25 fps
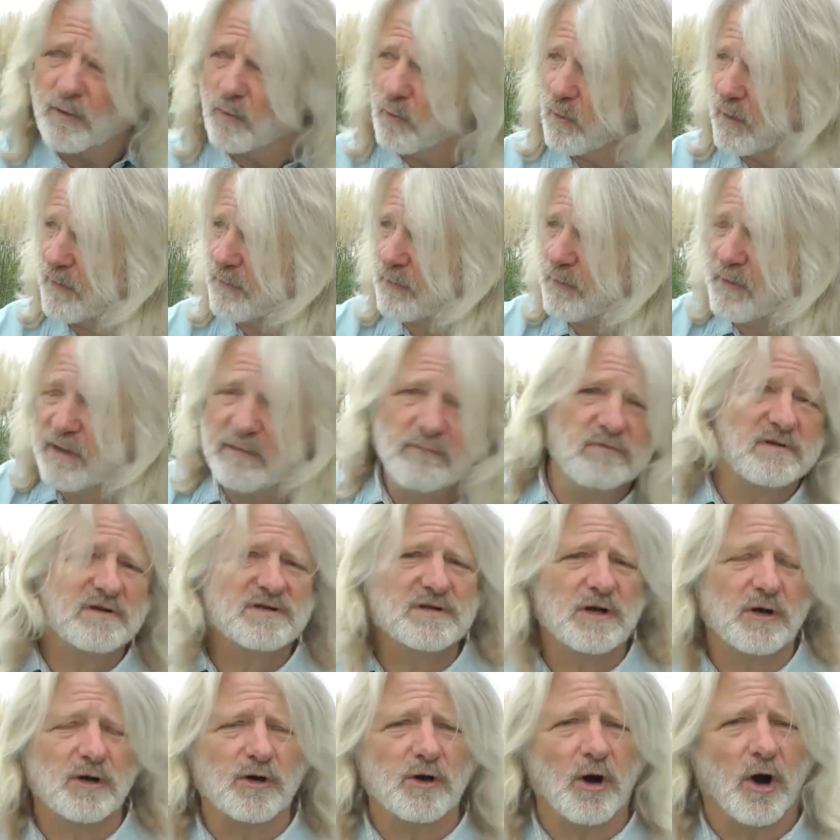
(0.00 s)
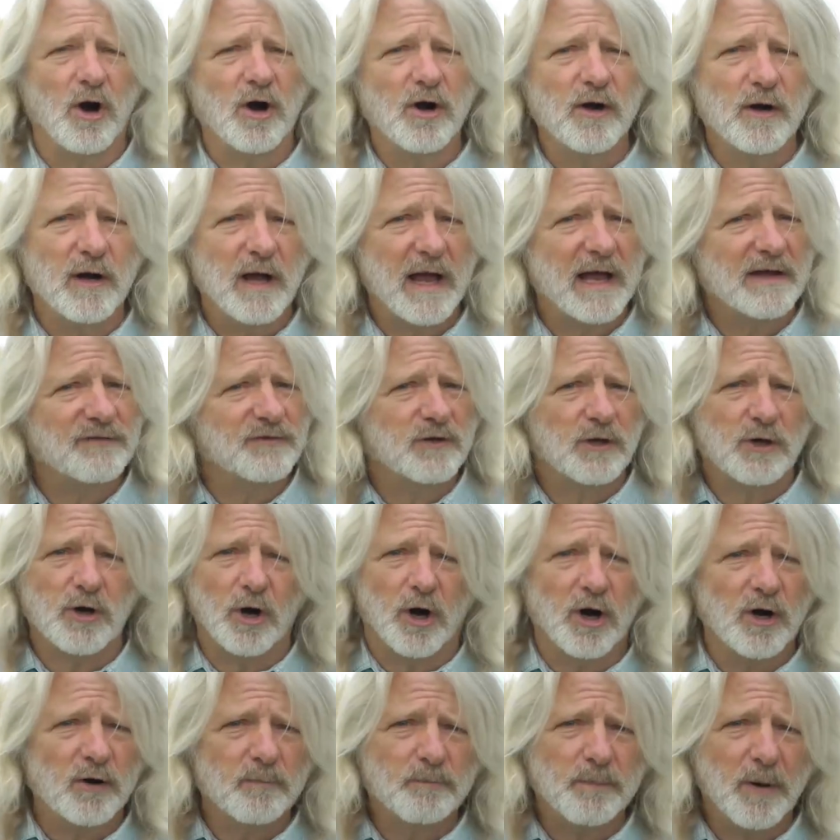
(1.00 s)
Whether he was a guard at the
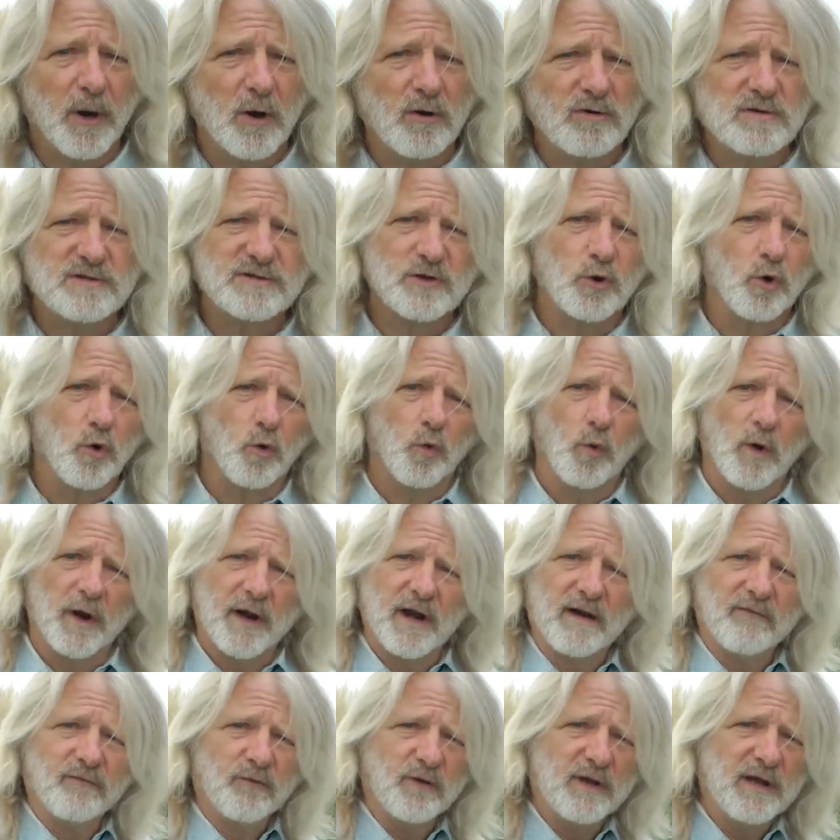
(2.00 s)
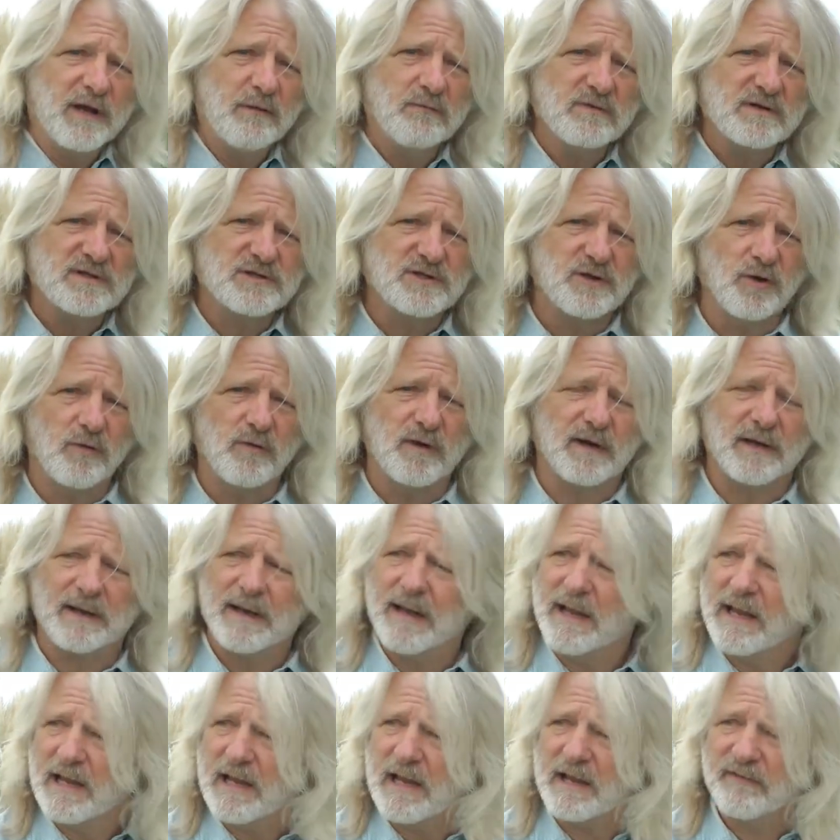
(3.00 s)
guard post or whatever he was doing,
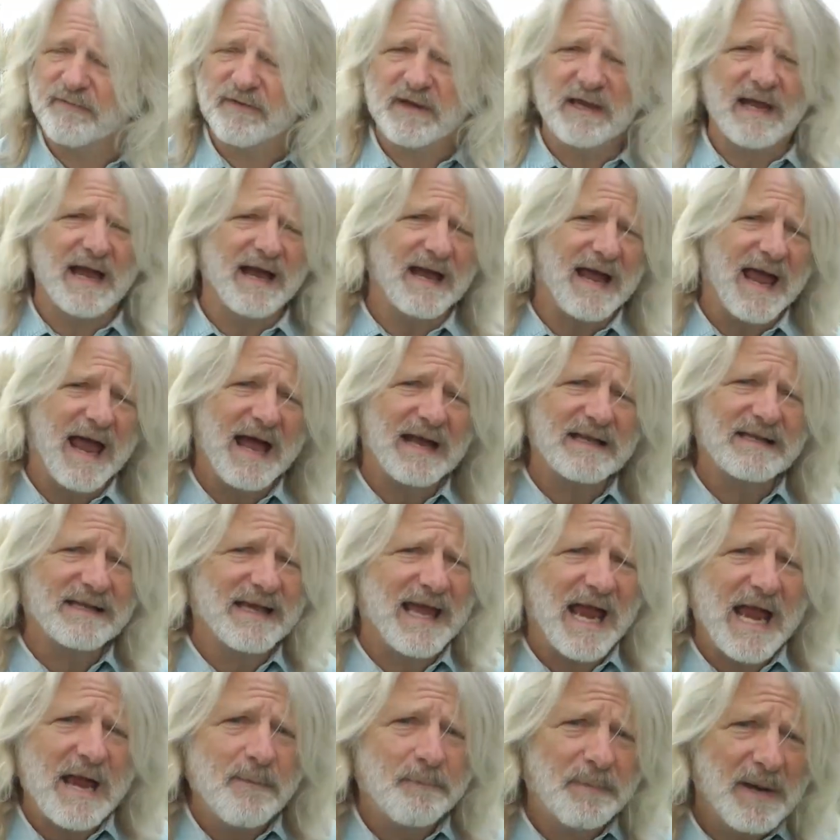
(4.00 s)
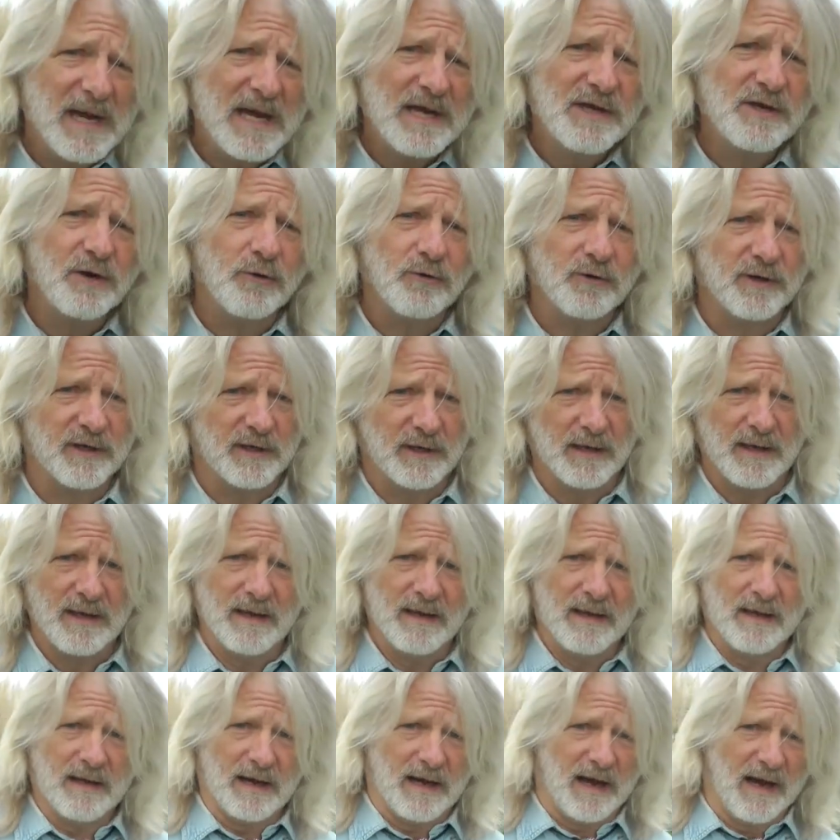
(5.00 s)
if he ha had KP duty,
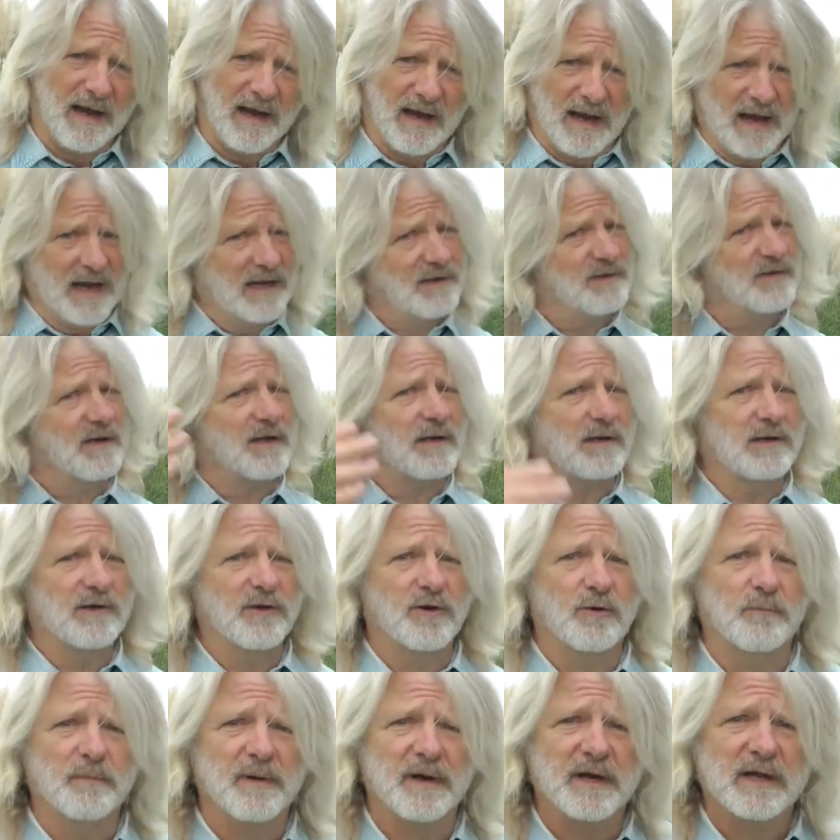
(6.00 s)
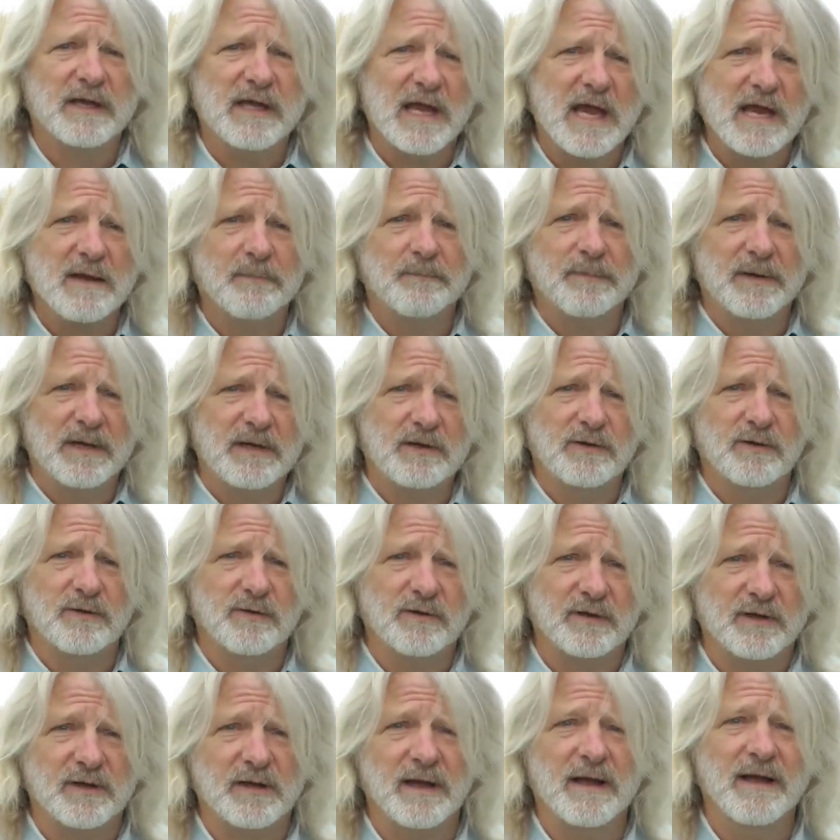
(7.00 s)
I, I, did a little bit of KP
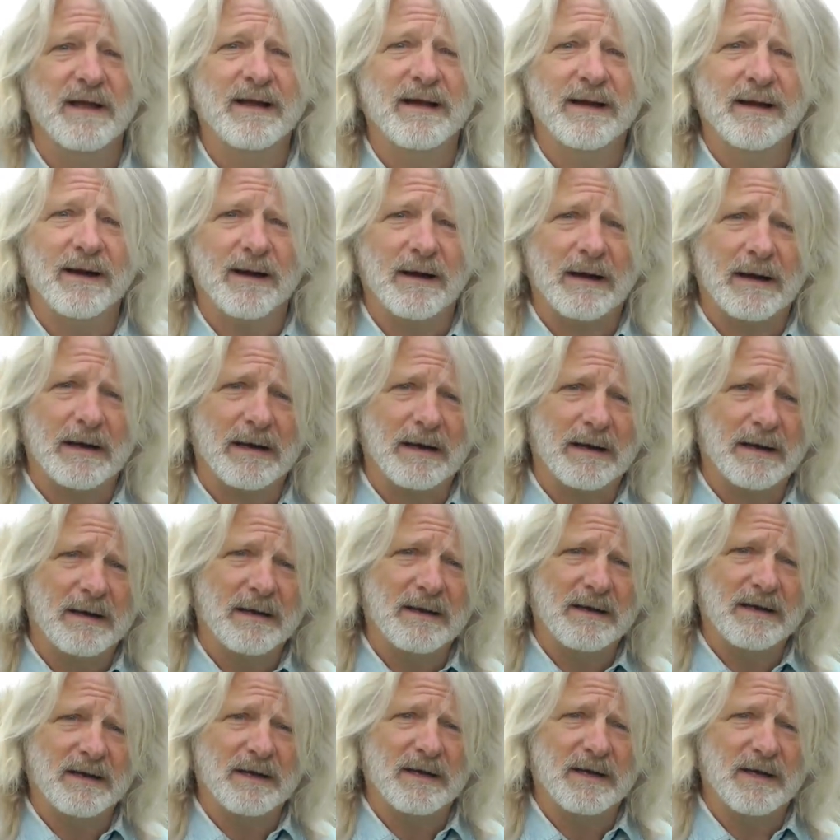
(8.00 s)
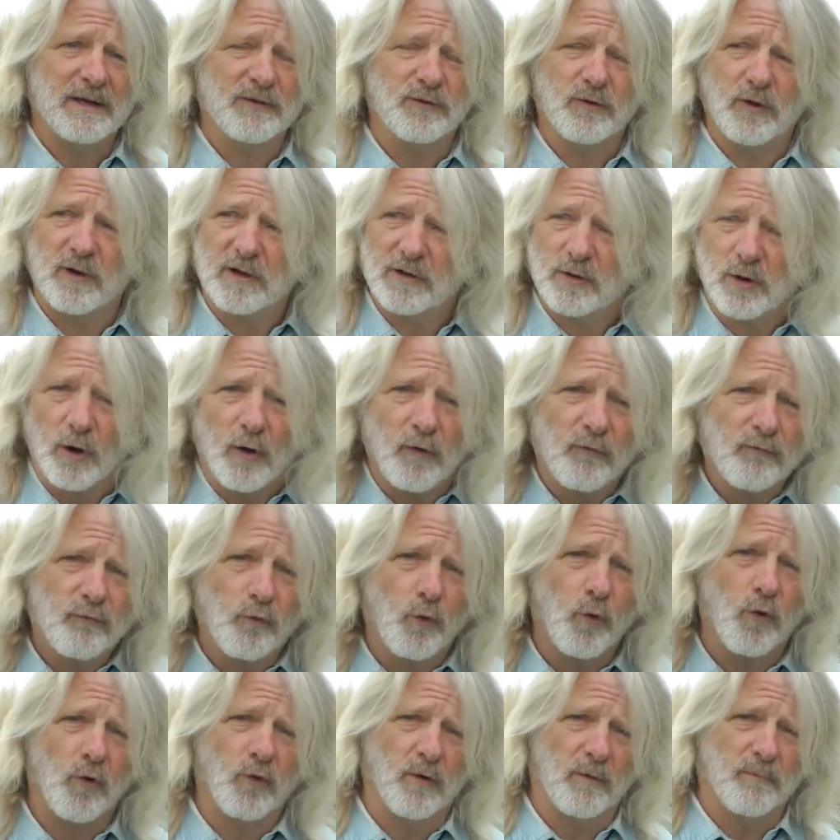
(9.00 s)
duty uh, in the Gulf
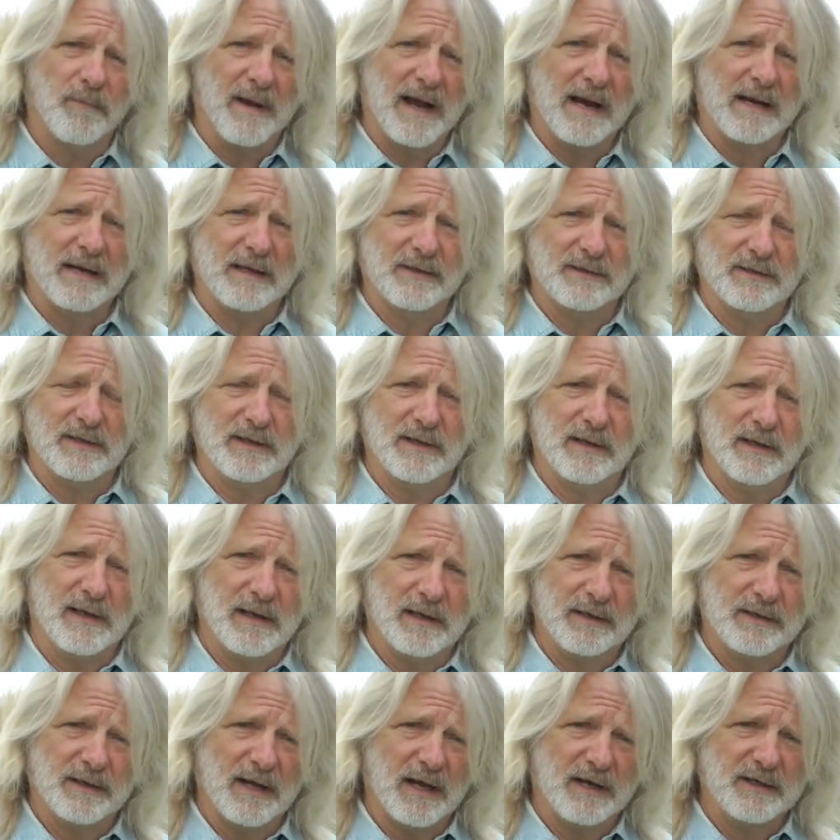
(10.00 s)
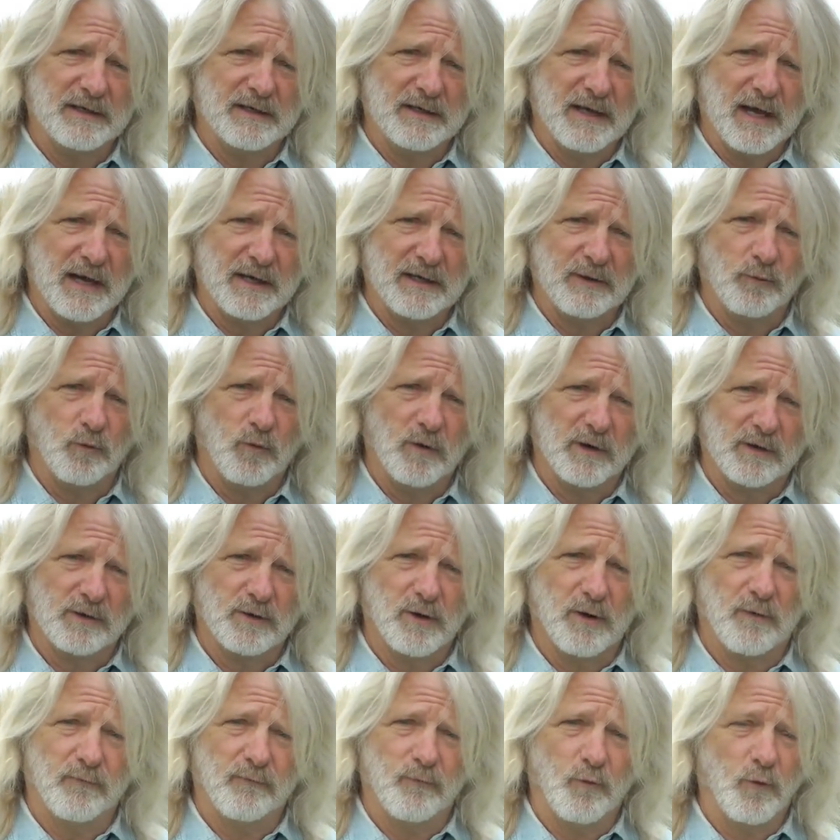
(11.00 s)
War back in the 1991 uh,
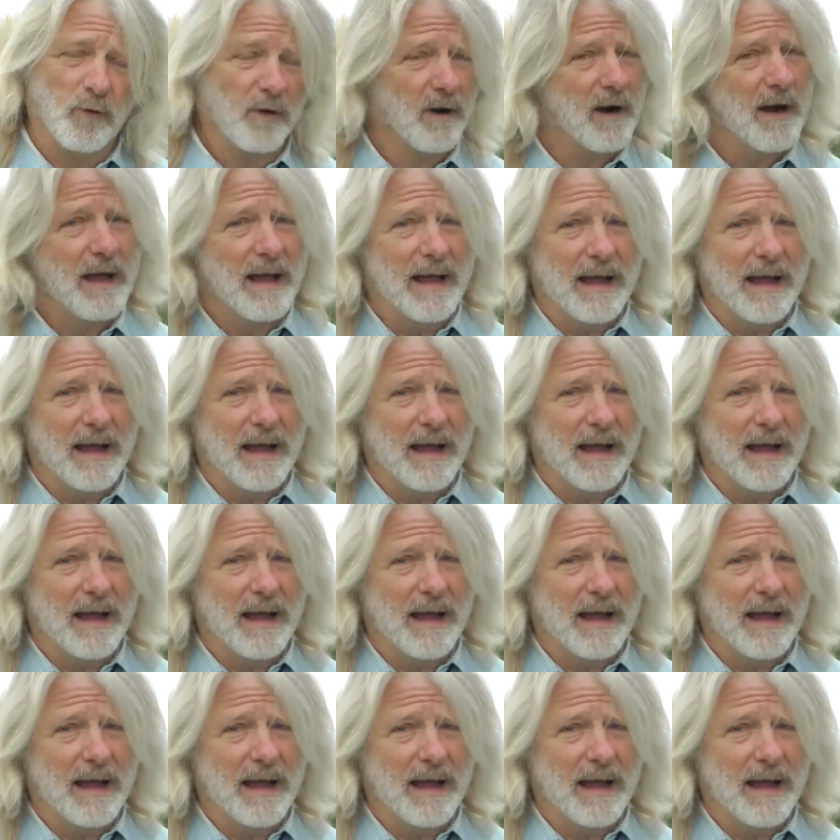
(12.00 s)
Gulf War.